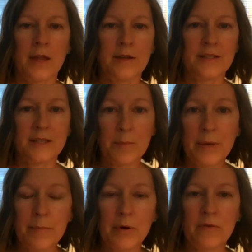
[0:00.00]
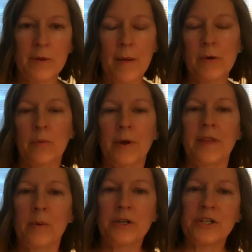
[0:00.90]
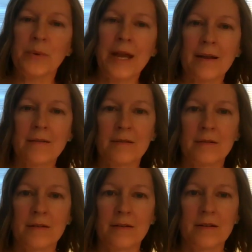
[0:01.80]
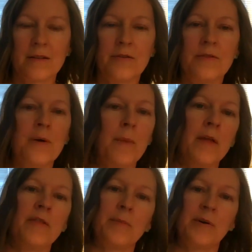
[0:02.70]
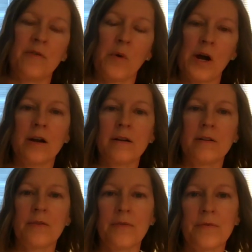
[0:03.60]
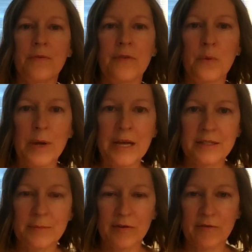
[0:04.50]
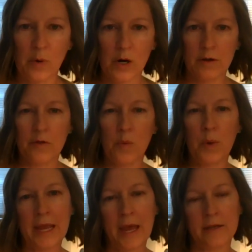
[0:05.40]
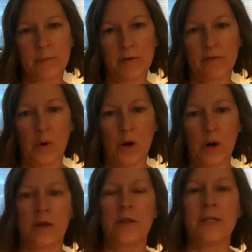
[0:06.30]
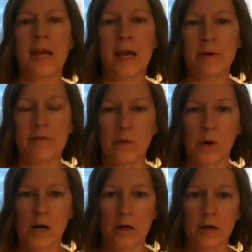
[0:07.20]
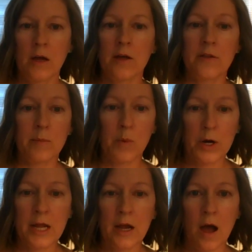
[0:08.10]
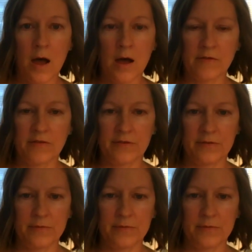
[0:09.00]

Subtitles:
And some people remember what they were doing the month before, the weeks before, the weekend before, the day before, the morning of.